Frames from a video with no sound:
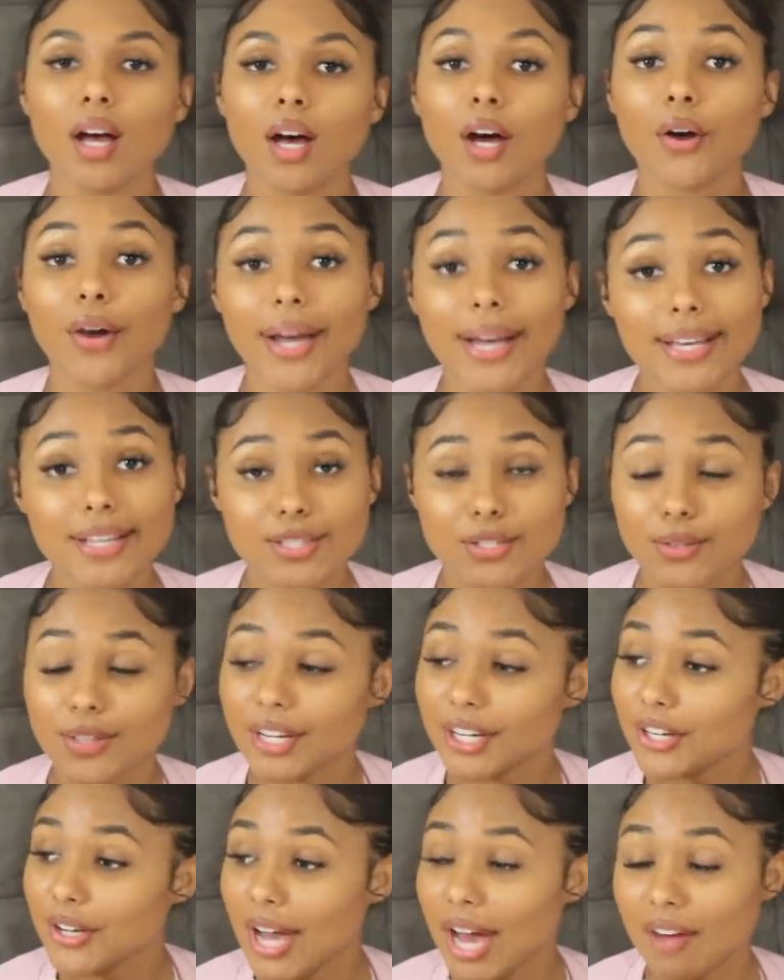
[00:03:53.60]
Okay, so
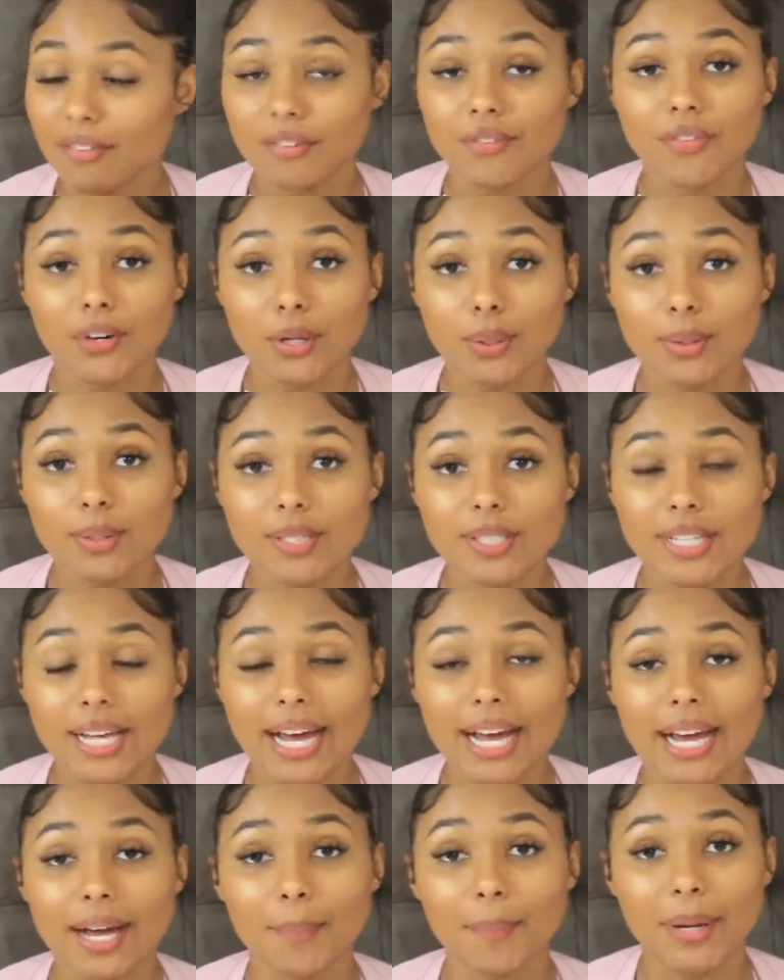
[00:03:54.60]
there you have it, folks.
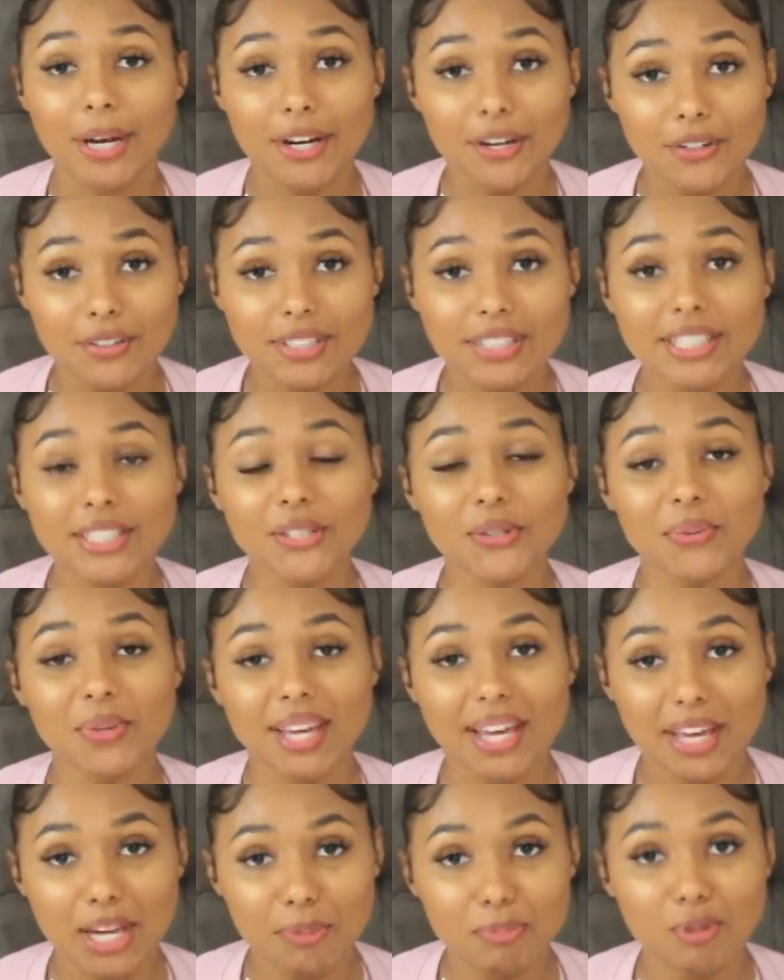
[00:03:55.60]
Apparently you
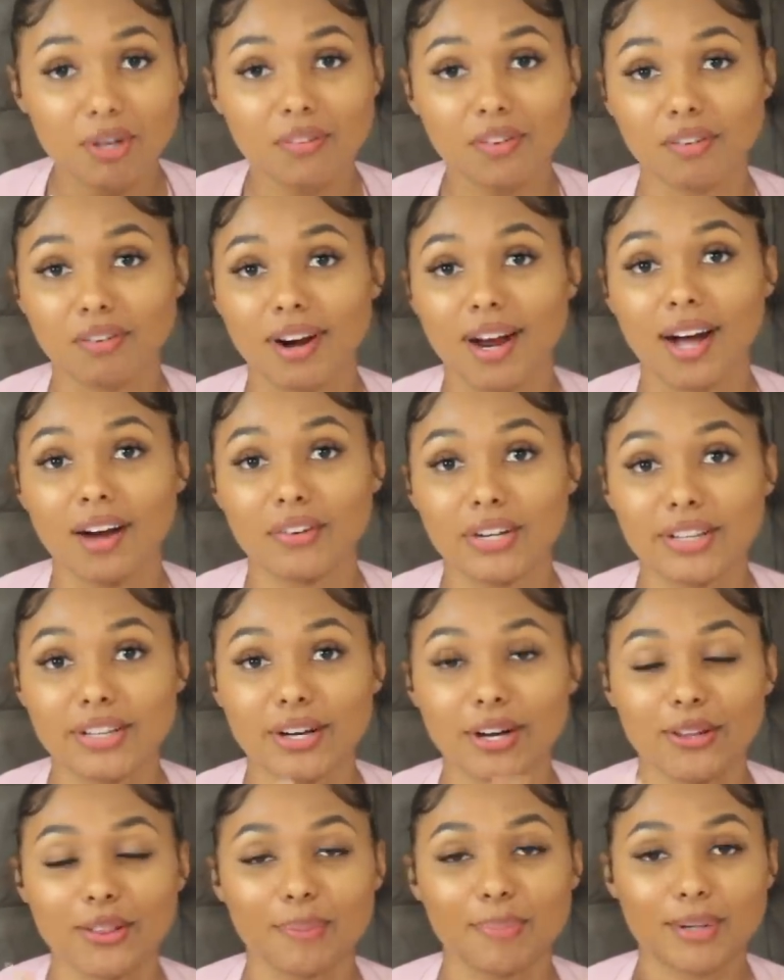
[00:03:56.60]
can move around and the
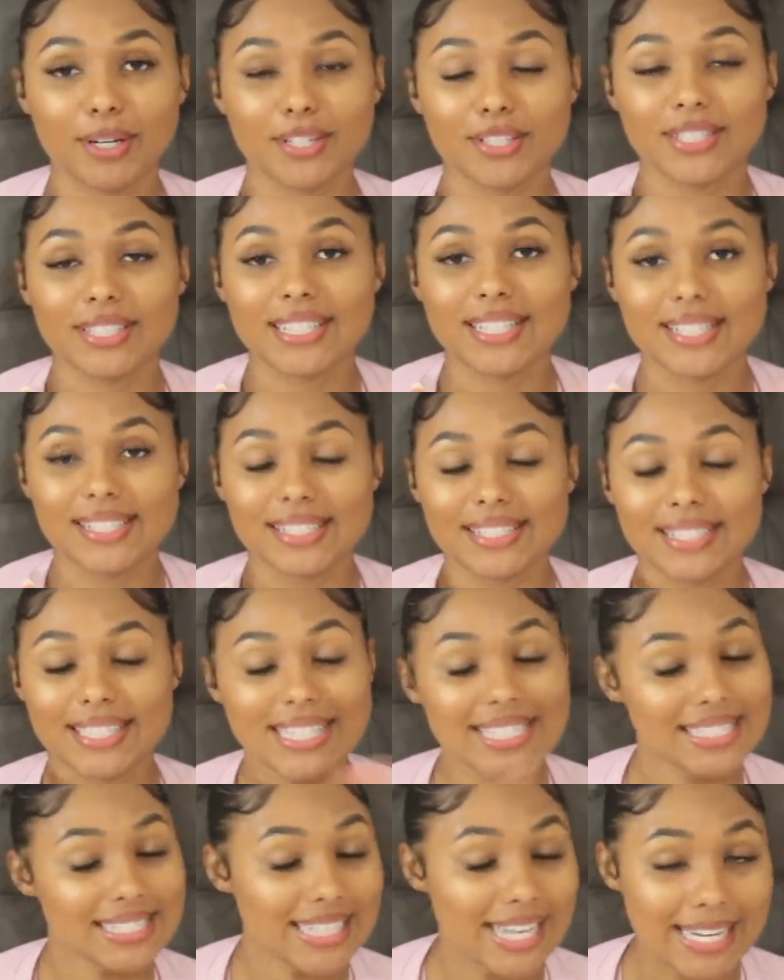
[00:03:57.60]
other person is
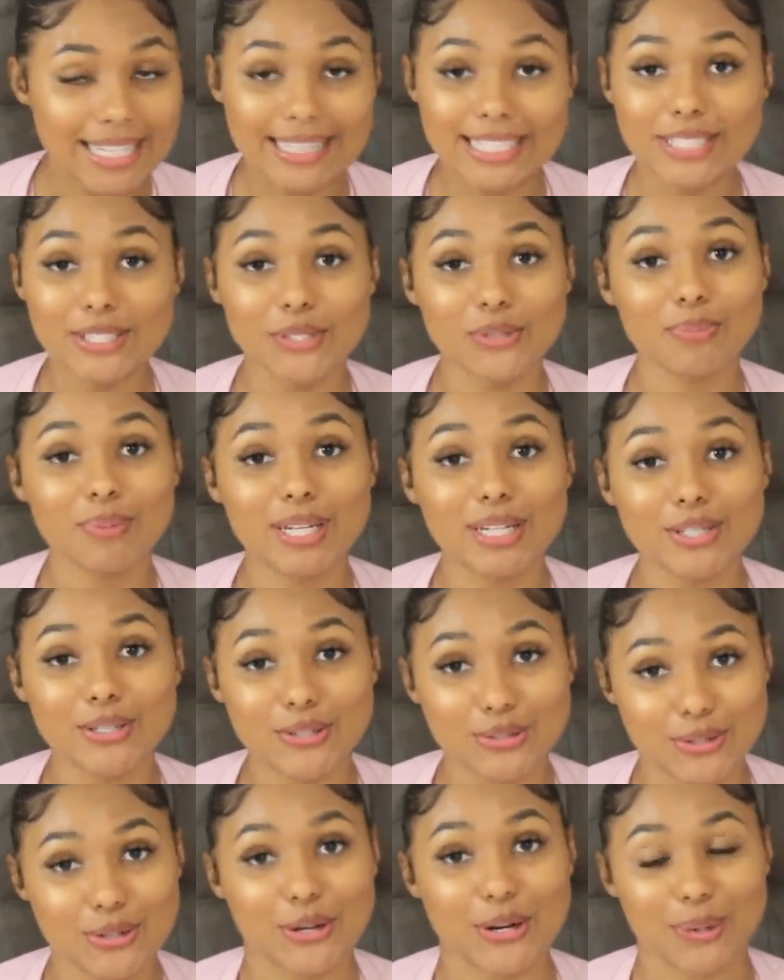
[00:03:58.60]
least likely to be
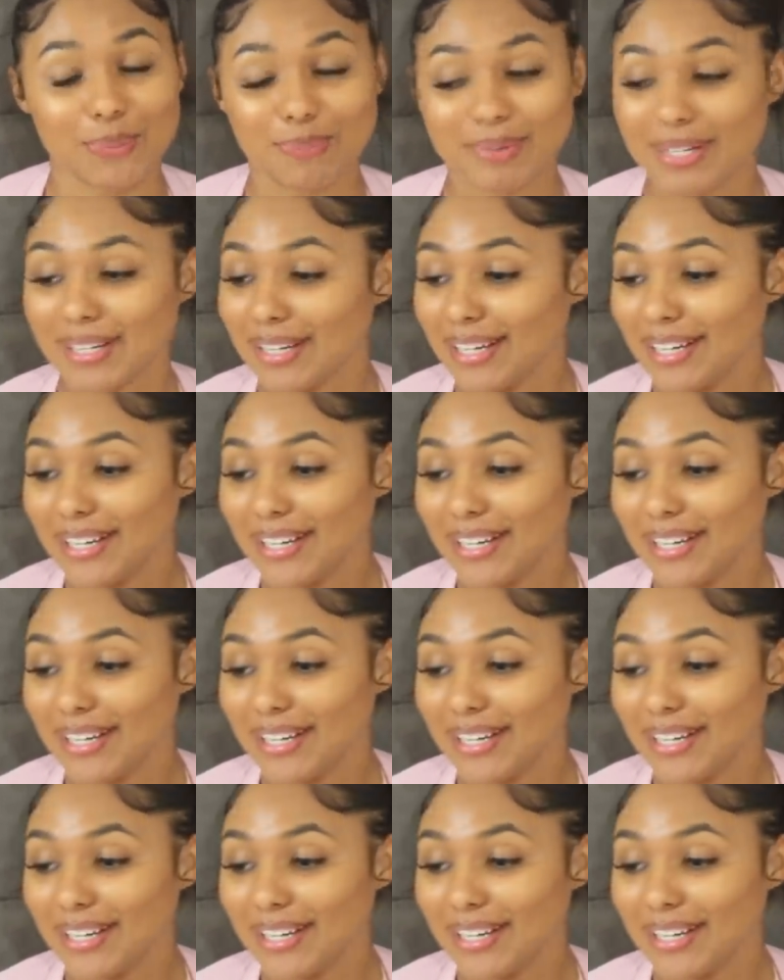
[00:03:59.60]
disturbed.